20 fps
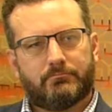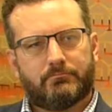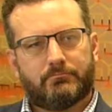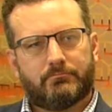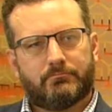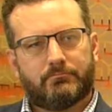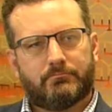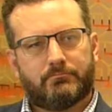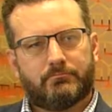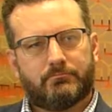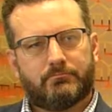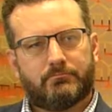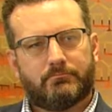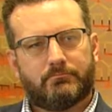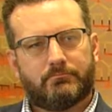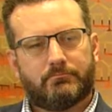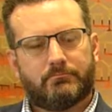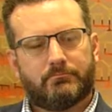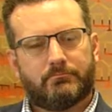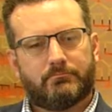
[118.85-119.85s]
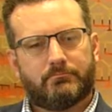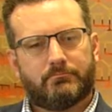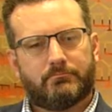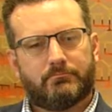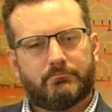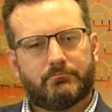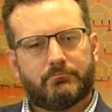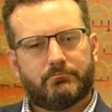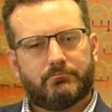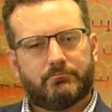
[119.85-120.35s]

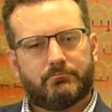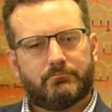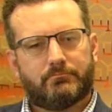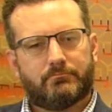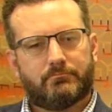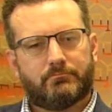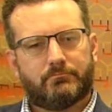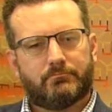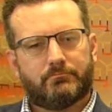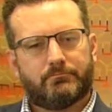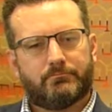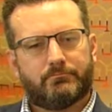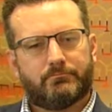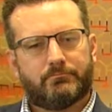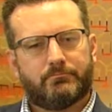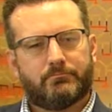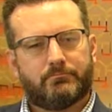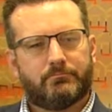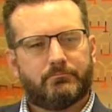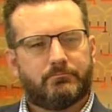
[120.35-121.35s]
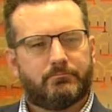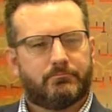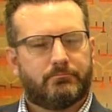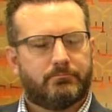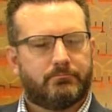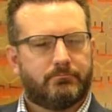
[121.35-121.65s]
The person shown says nothing.